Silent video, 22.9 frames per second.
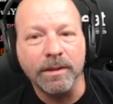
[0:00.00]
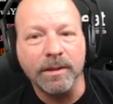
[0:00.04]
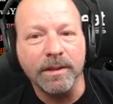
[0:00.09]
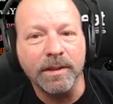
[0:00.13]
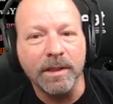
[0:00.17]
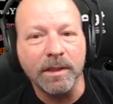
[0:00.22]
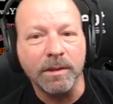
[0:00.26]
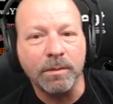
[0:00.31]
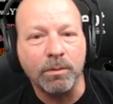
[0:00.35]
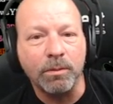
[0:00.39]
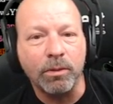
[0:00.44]

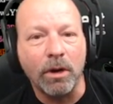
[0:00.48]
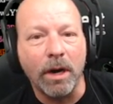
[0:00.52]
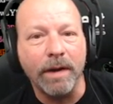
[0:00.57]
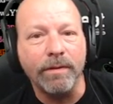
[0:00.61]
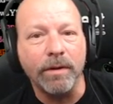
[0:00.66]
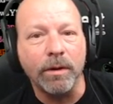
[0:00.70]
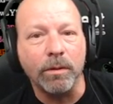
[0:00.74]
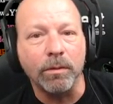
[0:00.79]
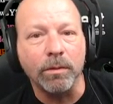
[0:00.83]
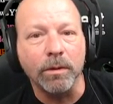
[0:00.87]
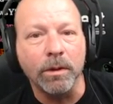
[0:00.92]
his
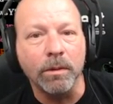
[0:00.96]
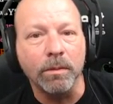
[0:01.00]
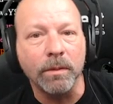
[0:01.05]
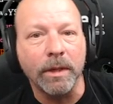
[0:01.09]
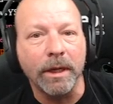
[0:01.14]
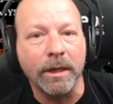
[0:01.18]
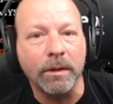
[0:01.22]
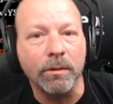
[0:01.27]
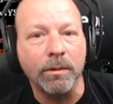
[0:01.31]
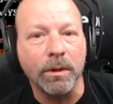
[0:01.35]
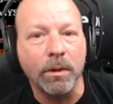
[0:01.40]
private room,
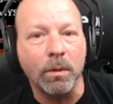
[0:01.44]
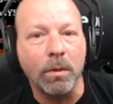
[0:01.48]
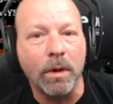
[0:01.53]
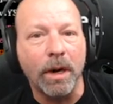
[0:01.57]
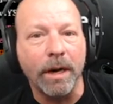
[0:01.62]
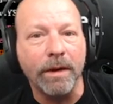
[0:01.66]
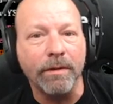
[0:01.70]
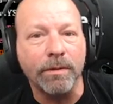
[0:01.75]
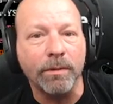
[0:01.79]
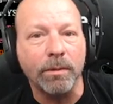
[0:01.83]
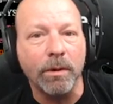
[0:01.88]
like when the
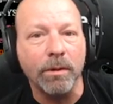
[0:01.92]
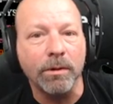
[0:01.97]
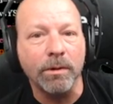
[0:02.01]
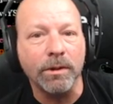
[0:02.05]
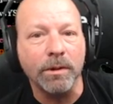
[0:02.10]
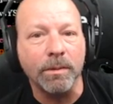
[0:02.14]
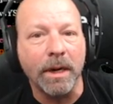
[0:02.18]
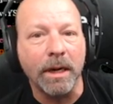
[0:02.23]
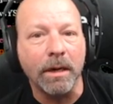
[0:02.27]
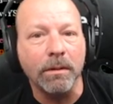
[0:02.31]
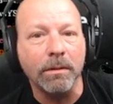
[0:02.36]
wife throws
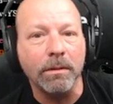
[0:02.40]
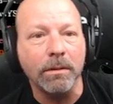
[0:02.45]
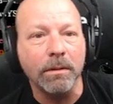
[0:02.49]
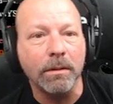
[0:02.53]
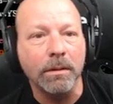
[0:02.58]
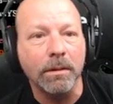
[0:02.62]
him out.